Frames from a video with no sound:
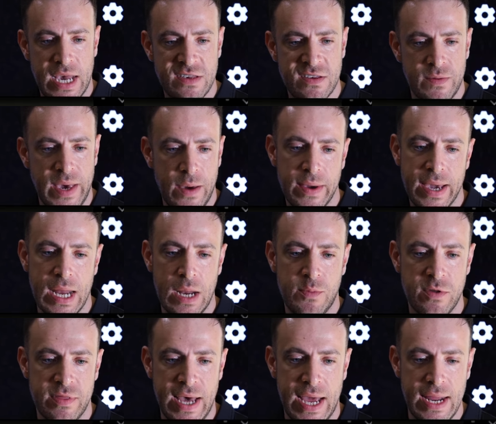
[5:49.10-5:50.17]
a yes for me. We're going to
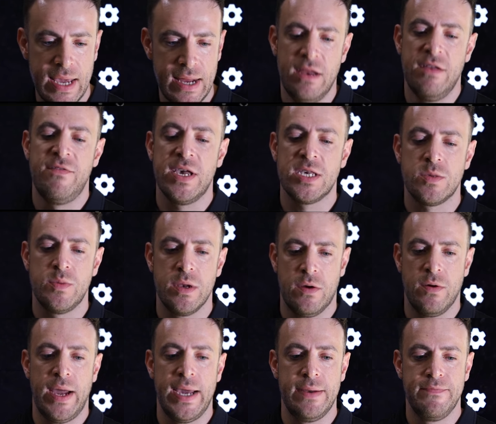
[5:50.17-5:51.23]
put that in
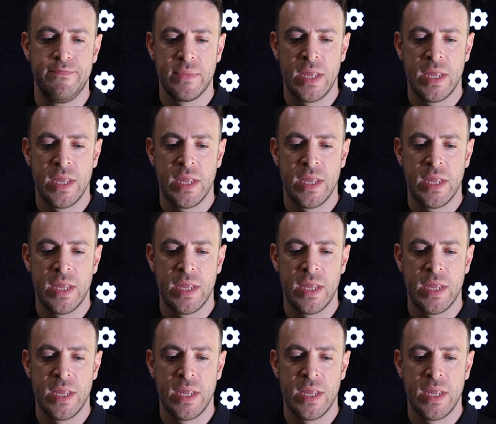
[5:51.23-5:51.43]
investment grade.